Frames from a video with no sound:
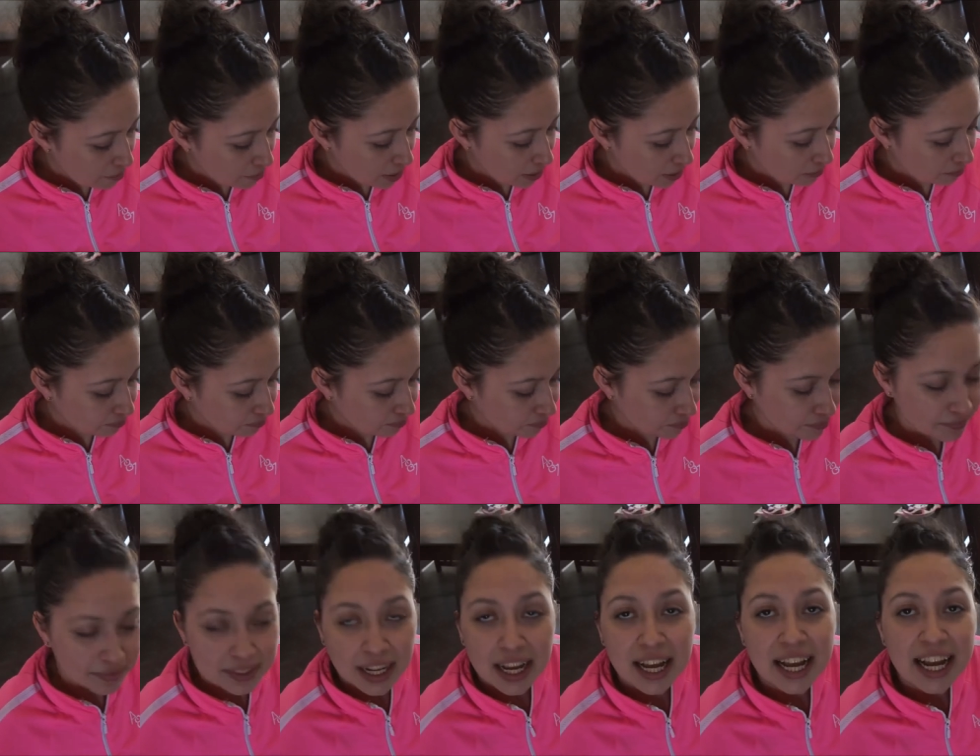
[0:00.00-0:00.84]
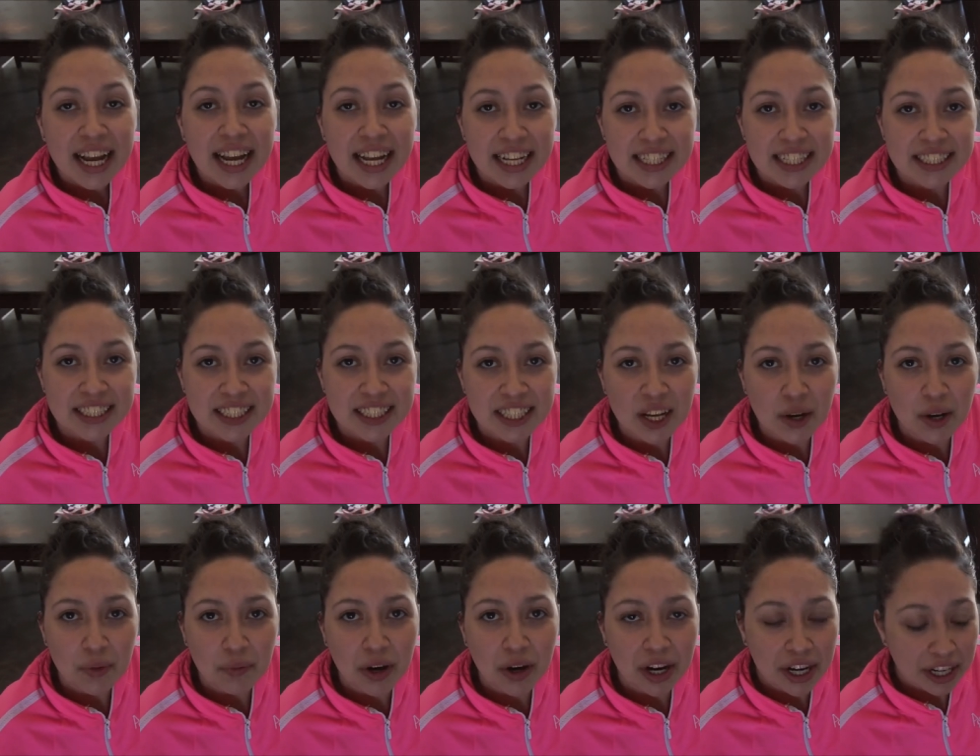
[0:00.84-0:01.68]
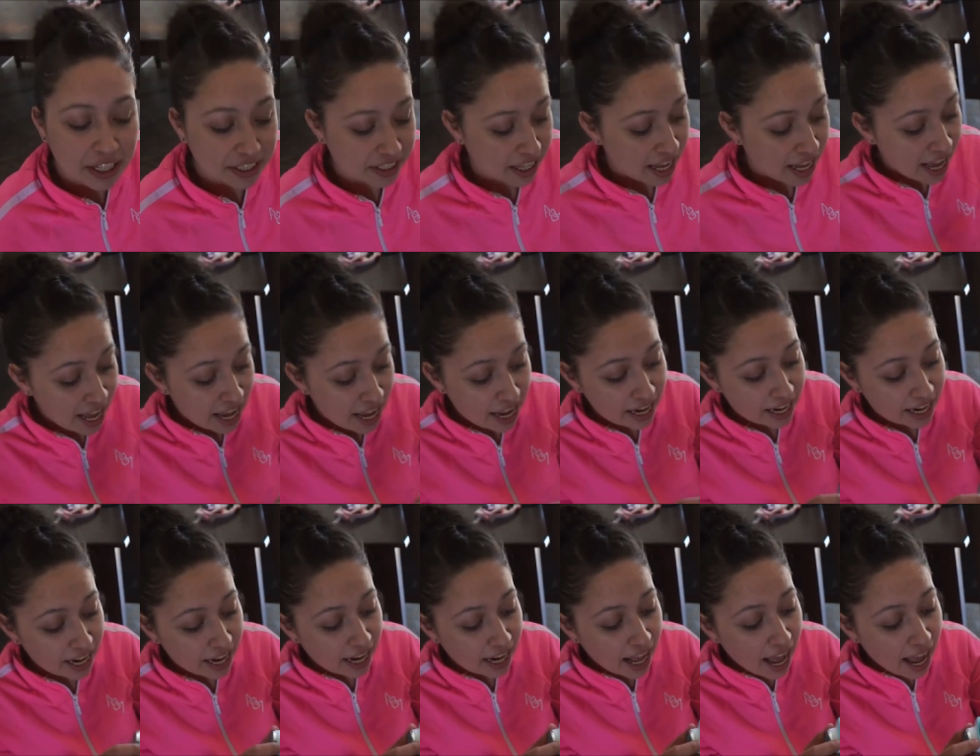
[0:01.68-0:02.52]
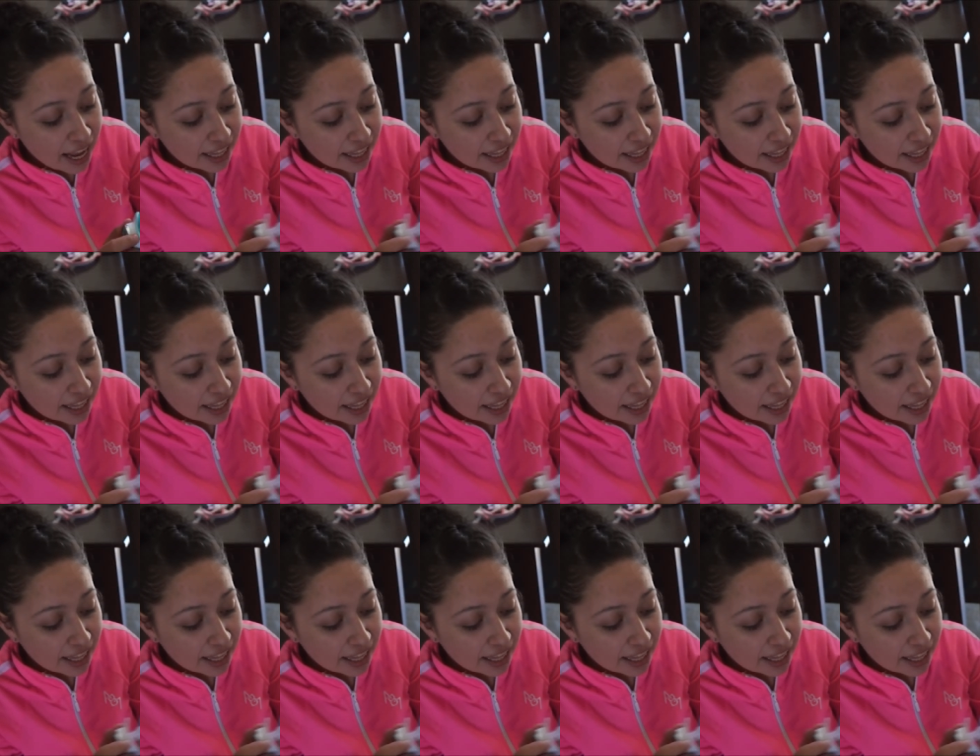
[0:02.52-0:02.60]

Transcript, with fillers: but it still works and I,